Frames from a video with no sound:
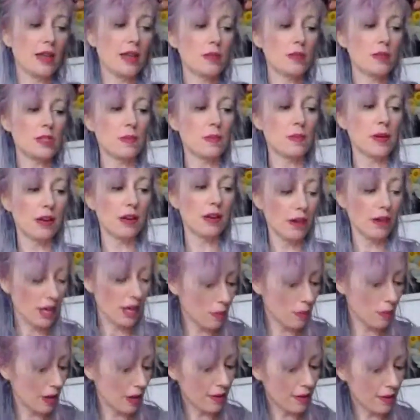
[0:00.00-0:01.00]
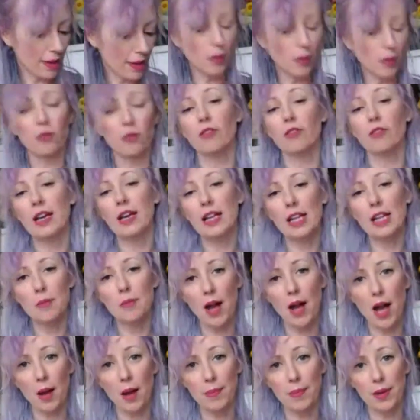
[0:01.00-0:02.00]
was a period where they were really
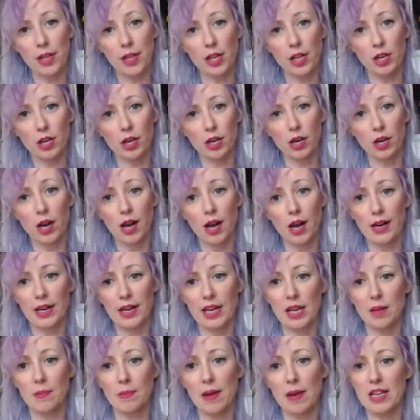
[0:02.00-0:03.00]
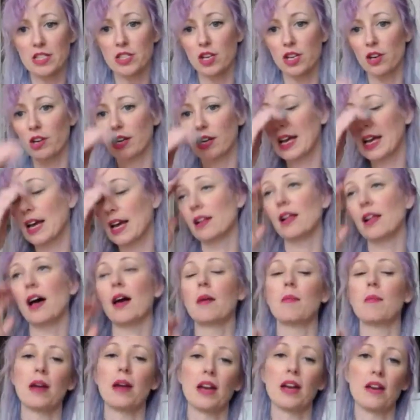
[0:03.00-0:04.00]
popular on eBay, so you could get a lot
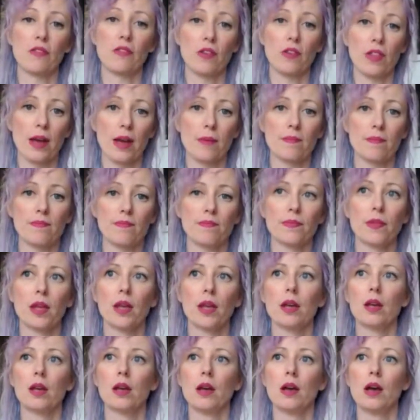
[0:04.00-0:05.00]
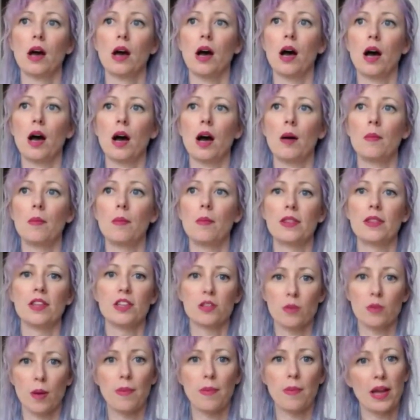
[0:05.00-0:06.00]
of money for them. And the
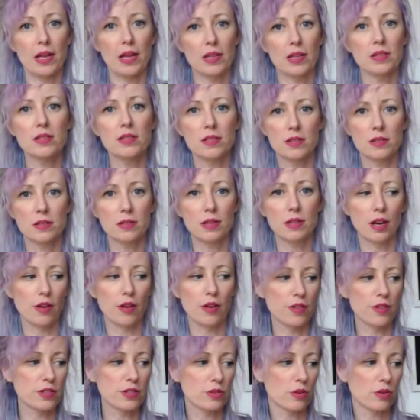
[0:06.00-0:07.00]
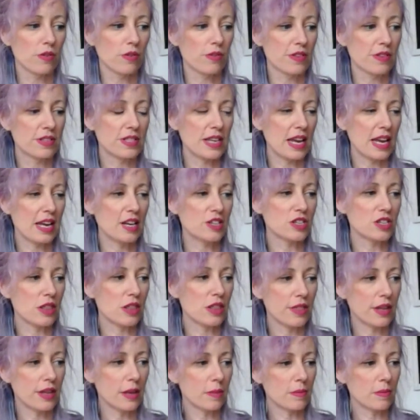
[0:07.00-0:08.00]
sweatpants, you know, this Asian
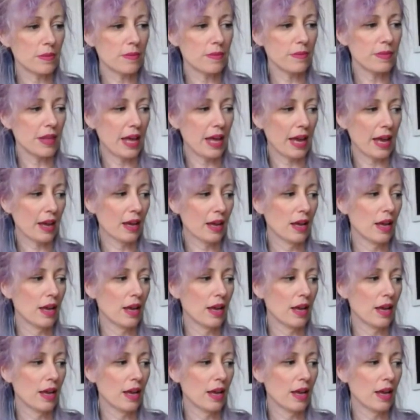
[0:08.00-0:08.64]
theme thing.